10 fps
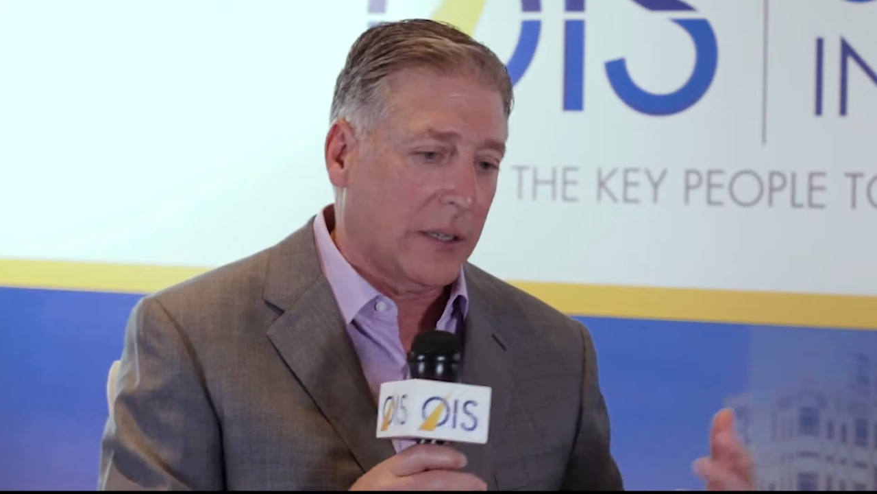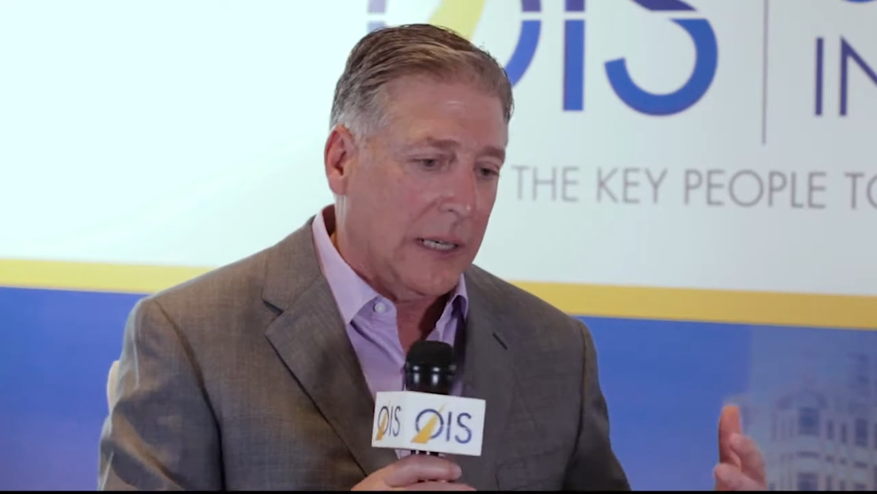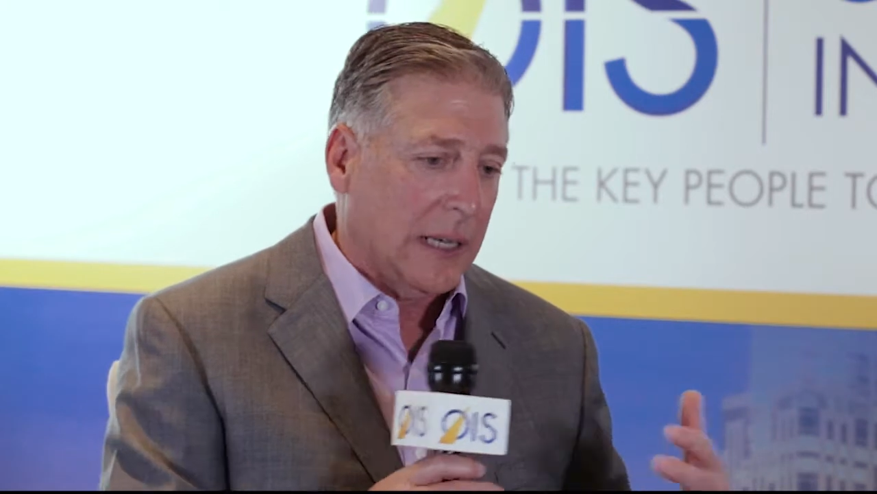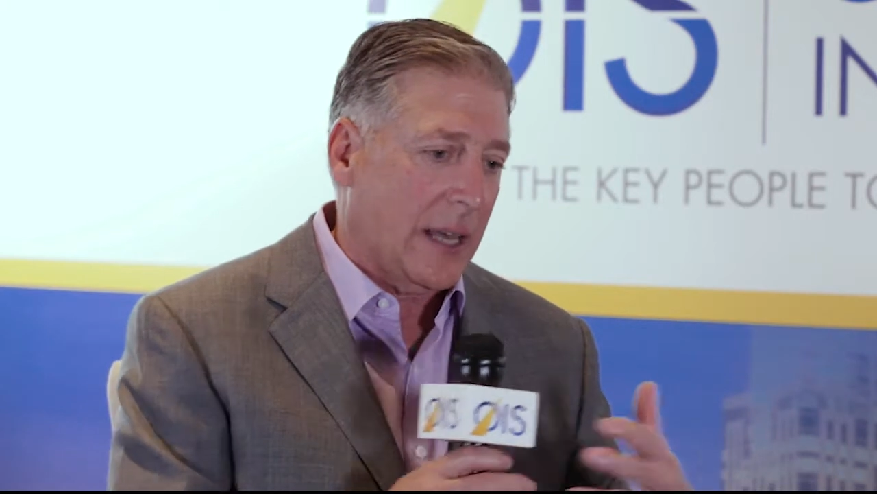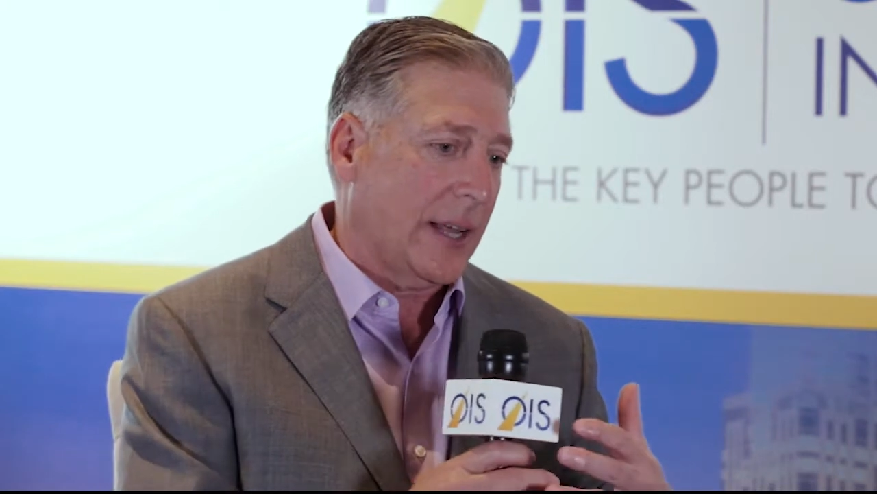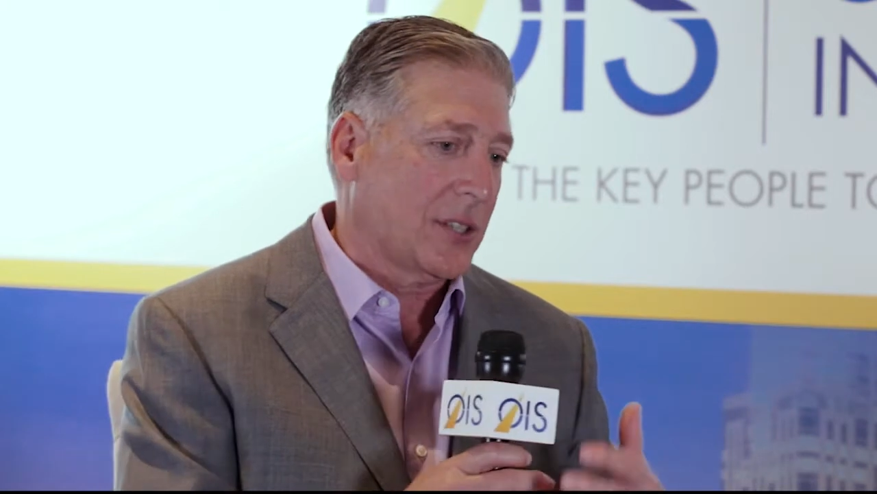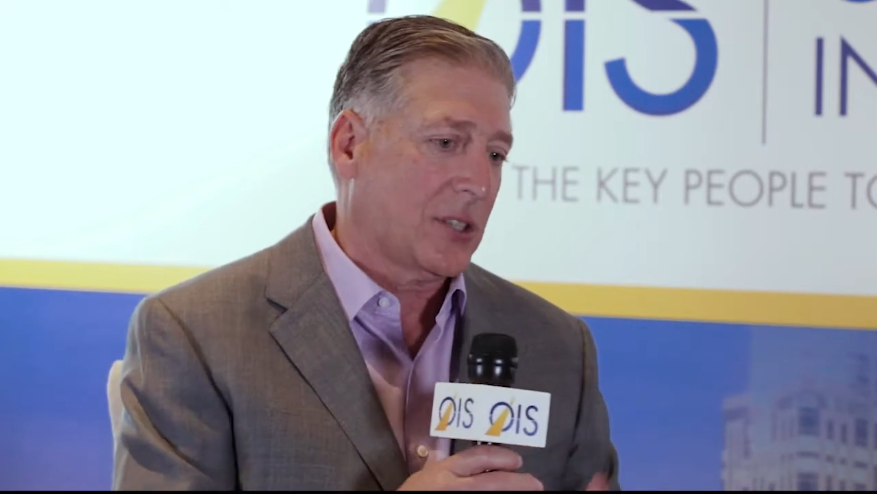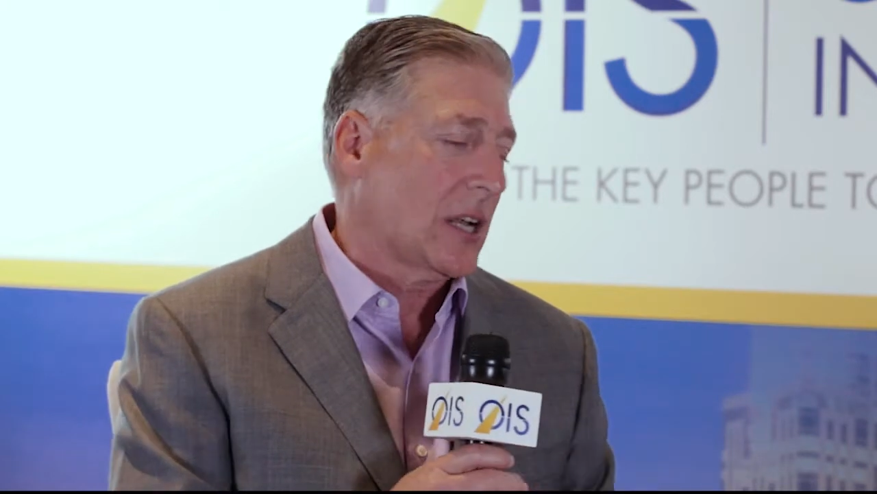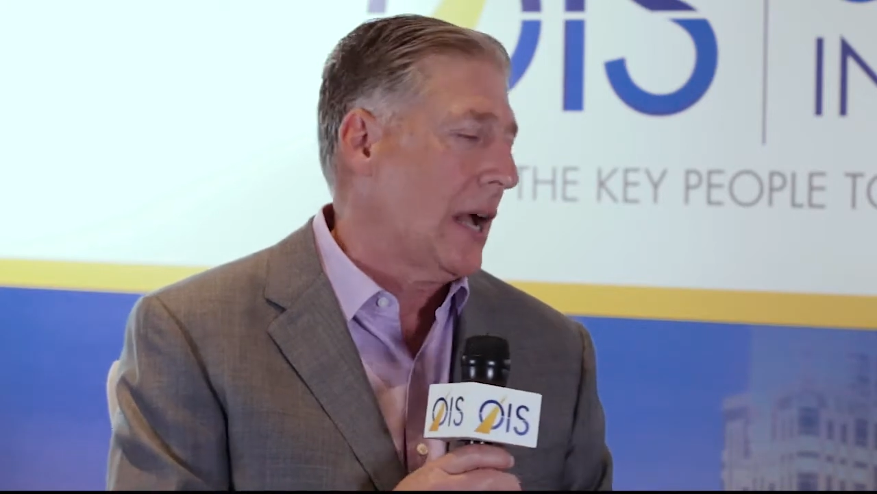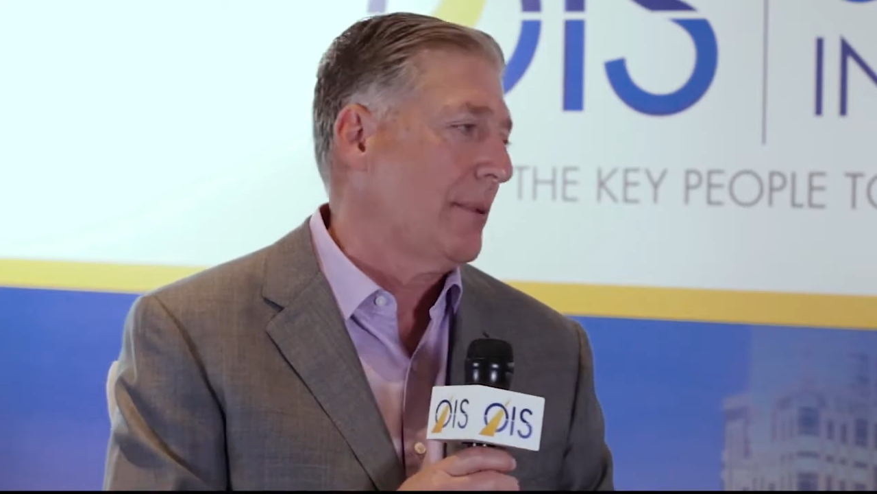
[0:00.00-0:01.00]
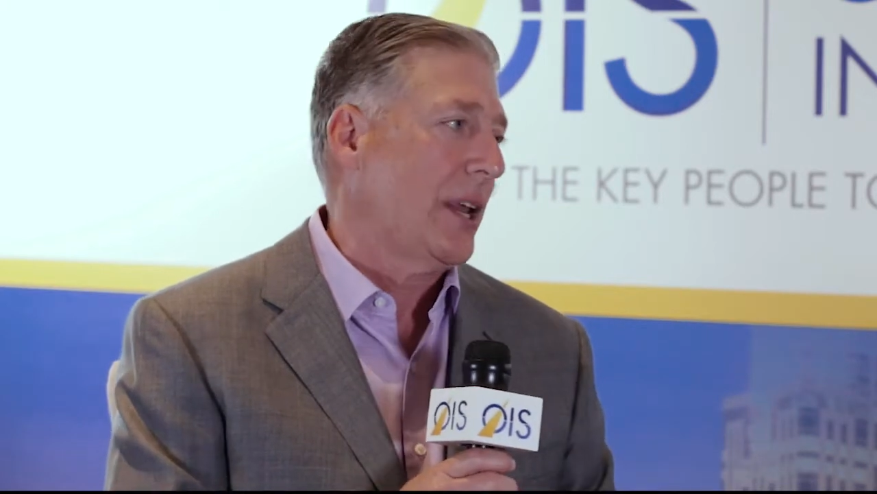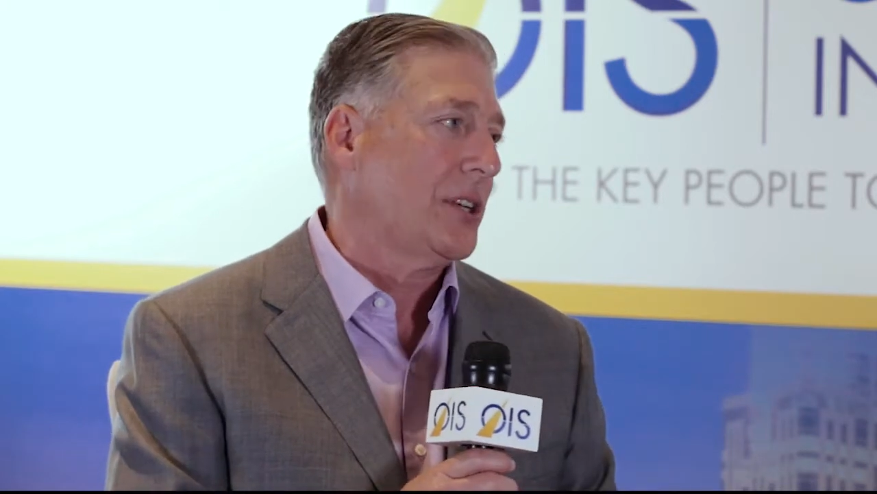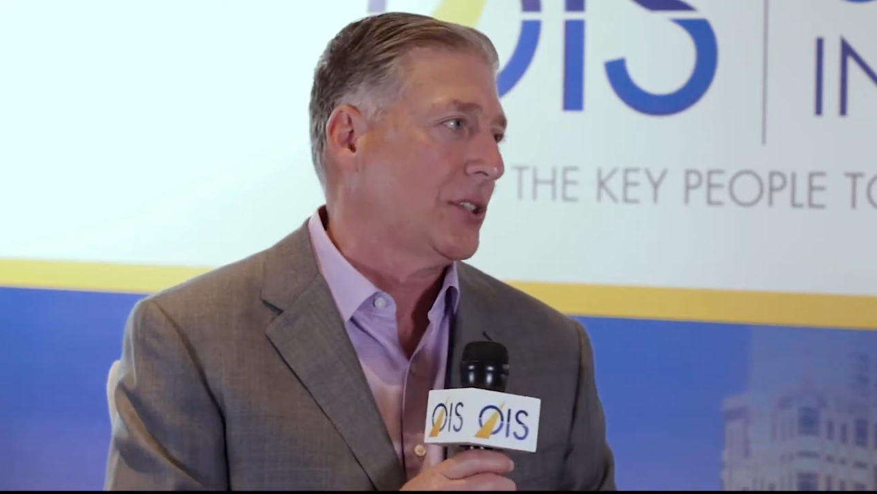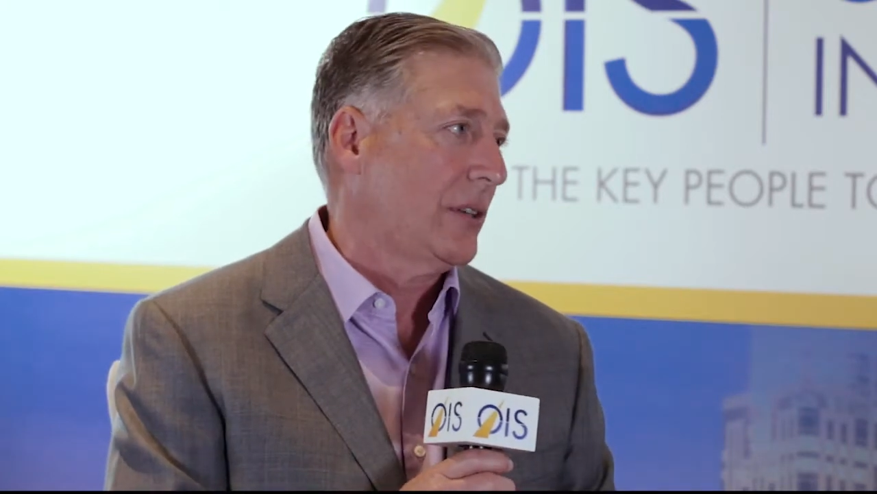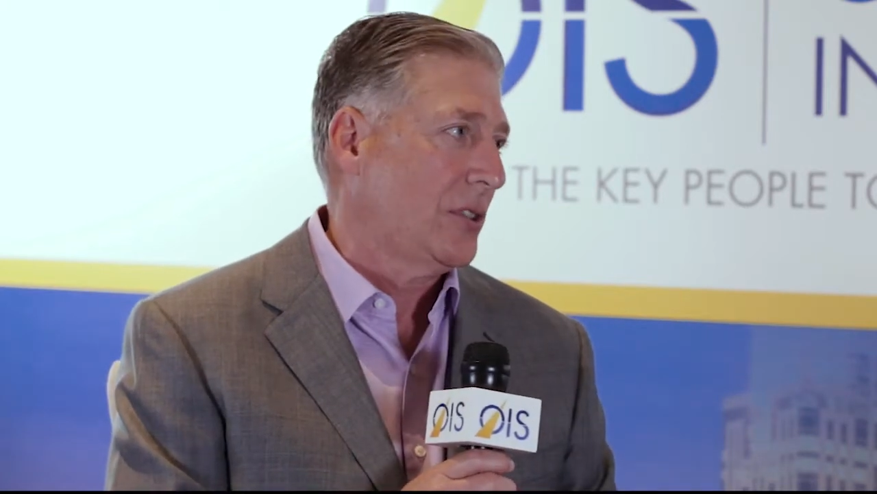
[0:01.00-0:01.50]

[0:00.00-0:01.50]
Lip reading: And I think it's the combination